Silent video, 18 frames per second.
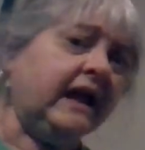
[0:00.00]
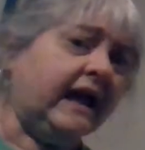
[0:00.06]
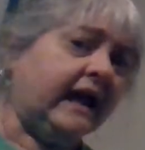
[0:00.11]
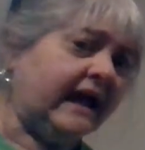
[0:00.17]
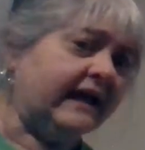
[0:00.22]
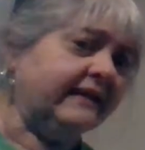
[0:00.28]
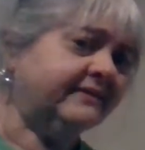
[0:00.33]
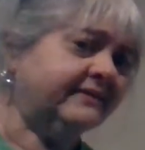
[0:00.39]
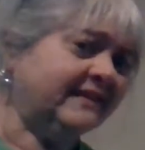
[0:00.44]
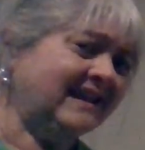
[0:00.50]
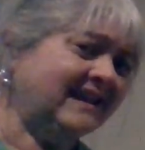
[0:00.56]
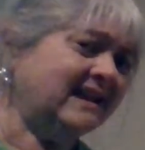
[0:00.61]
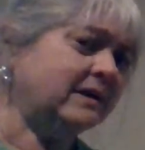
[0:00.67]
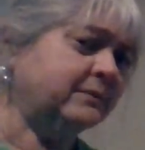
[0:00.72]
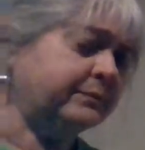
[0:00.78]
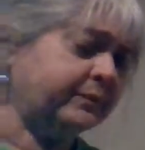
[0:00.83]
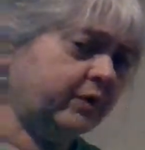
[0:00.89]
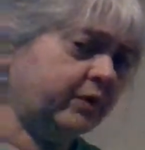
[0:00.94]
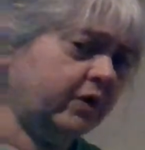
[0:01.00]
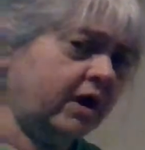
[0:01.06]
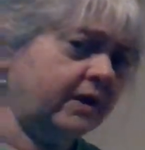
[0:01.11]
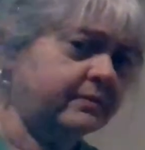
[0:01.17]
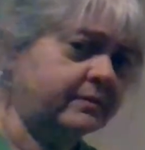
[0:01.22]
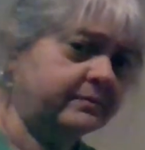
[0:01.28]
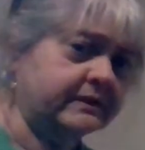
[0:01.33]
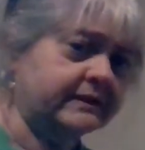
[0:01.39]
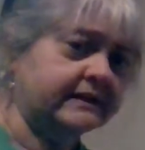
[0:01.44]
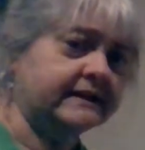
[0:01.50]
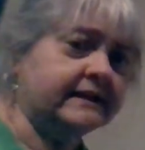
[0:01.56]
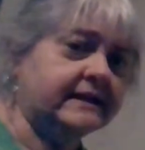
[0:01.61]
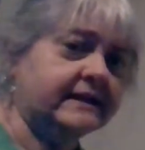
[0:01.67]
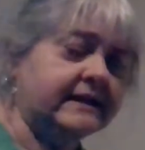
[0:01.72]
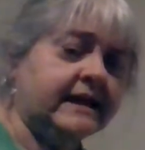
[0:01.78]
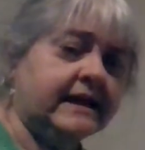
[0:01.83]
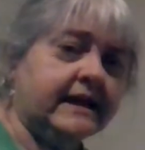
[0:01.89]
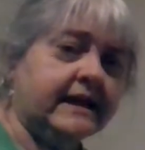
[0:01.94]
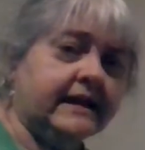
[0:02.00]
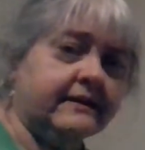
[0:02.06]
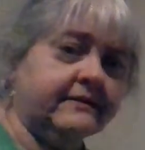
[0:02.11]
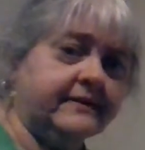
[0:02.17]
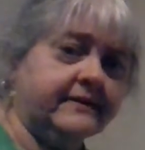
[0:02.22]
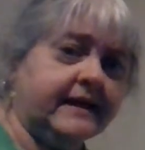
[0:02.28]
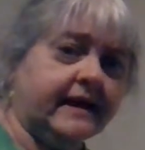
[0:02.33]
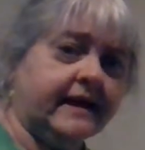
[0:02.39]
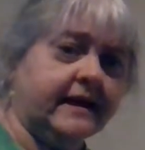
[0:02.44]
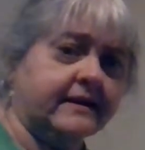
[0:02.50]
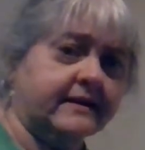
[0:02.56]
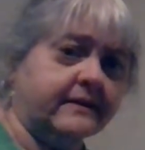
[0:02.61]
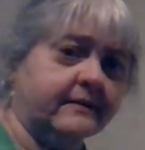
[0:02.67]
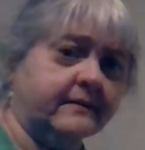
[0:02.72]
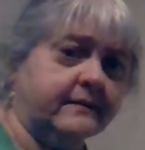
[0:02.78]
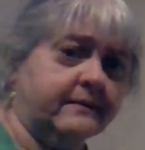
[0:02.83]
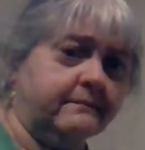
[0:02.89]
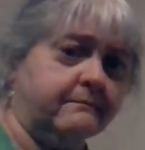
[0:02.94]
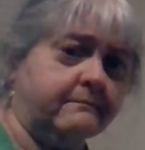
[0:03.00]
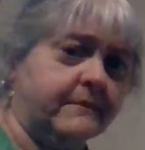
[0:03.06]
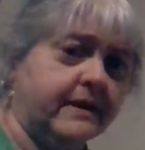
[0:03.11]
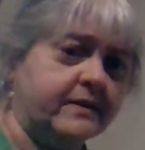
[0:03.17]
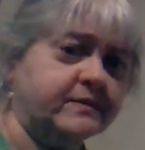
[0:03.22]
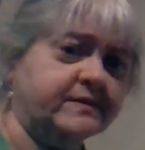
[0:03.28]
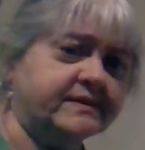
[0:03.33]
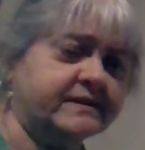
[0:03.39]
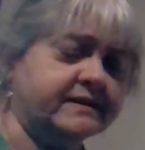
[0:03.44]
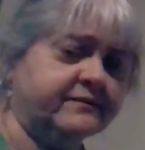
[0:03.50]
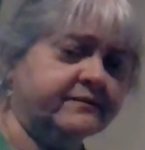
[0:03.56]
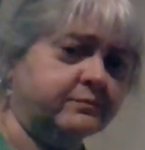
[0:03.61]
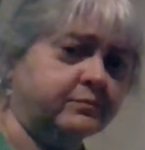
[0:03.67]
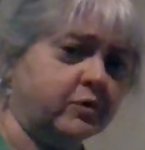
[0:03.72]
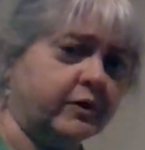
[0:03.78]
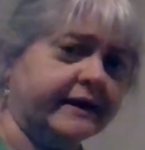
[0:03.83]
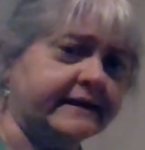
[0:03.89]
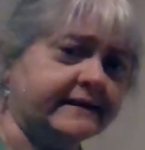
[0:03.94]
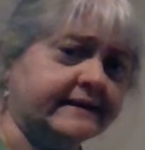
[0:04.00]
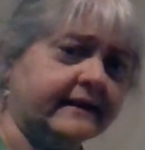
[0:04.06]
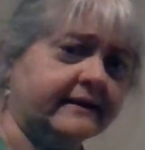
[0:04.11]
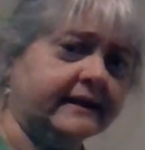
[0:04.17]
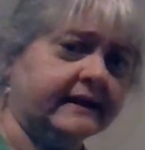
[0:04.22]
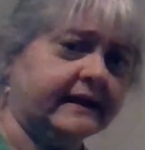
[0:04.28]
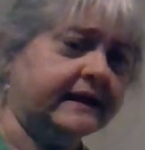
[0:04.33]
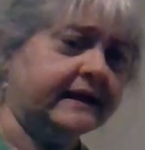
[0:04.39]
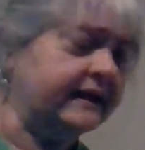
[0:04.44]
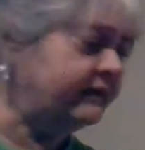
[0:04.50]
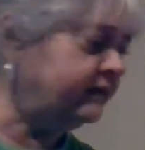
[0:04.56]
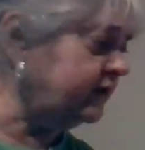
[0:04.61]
I think probably that most of the breakdown in getting the